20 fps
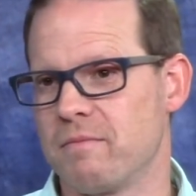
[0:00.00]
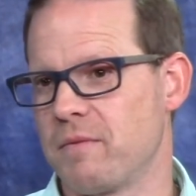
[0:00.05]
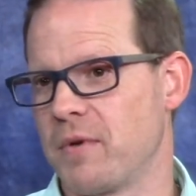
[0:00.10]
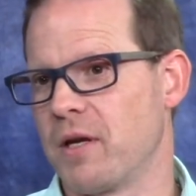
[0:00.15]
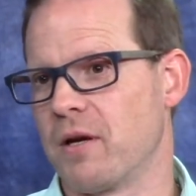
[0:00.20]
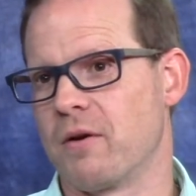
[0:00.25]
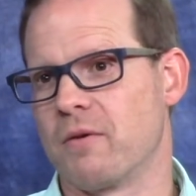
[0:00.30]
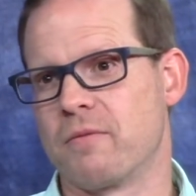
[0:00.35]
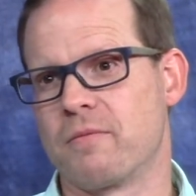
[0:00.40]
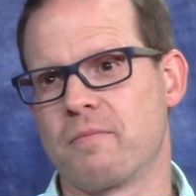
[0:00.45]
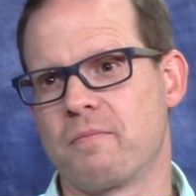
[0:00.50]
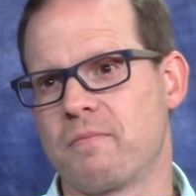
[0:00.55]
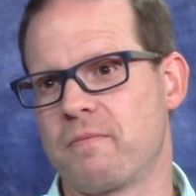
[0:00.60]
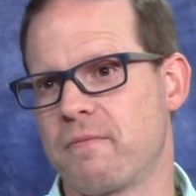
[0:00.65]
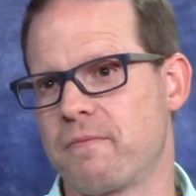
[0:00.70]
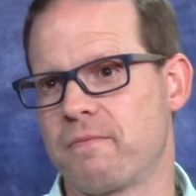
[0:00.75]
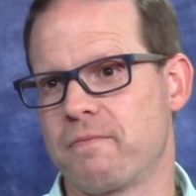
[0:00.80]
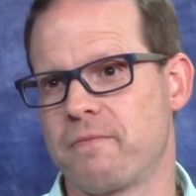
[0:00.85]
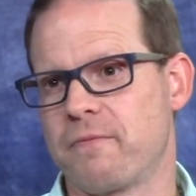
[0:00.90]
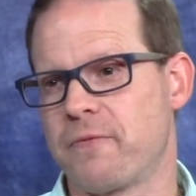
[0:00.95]
You know,
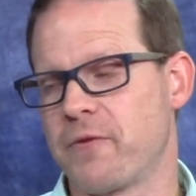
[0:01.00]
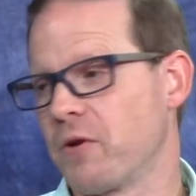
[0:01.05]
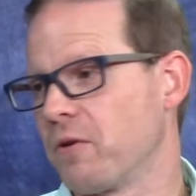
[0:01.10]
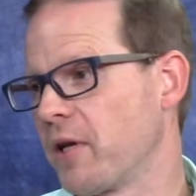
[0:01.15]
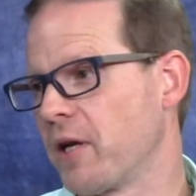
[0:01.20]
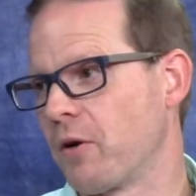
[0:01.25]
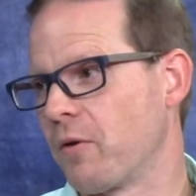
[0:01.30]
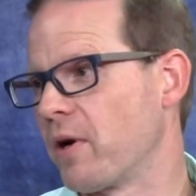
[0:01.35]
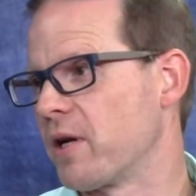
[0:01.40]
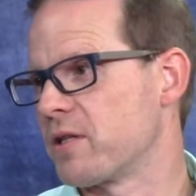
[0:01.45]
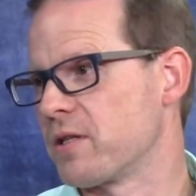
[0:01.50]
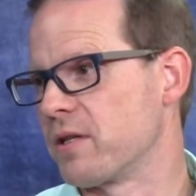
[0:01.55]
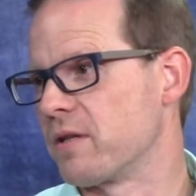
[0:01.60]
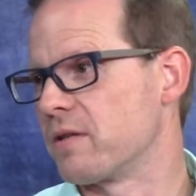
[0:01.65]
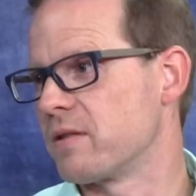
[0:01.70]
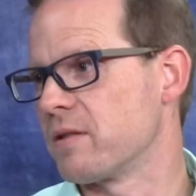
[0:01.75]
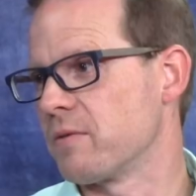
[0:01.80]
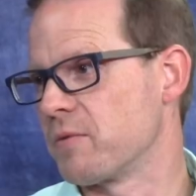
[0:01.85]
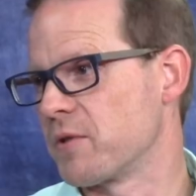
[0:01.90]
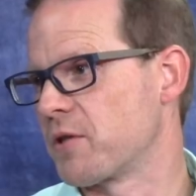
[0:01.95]
fielding
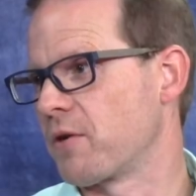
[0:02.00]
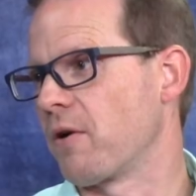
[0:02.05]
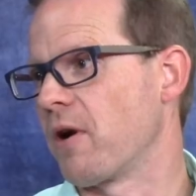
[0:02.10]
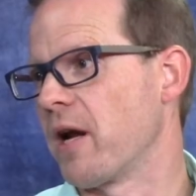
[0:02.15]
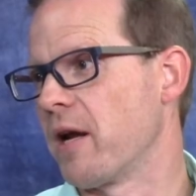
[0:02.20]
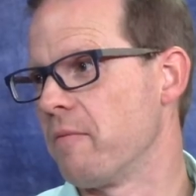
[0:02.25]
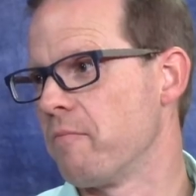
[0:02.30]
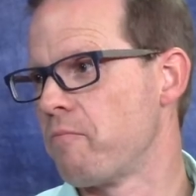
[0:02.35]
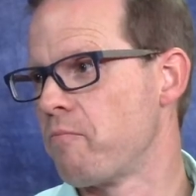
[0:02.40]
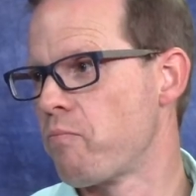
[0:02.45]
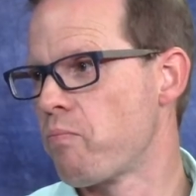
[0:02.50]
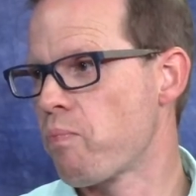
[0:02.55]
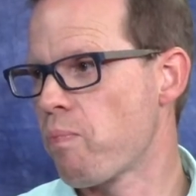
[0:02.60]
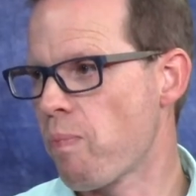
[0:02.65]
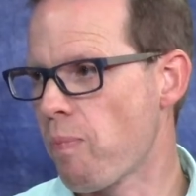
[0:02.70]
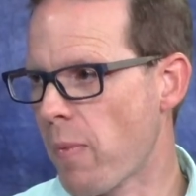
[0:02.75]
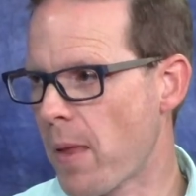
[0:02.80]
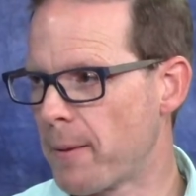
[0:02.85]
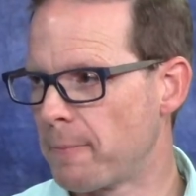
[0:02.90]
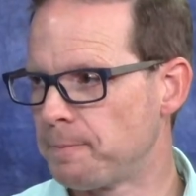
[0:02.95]
questions. Now, it was did you great. say he was a
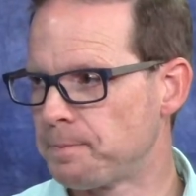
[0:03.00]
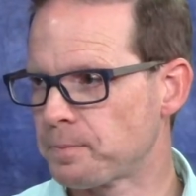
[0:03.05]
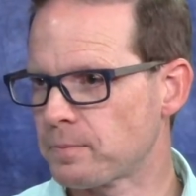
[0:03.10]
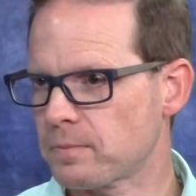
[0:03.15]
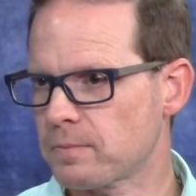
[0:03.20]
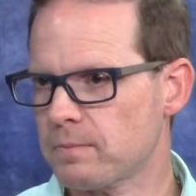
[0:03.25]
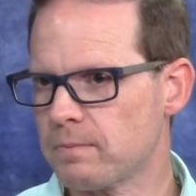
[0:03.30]
bishop?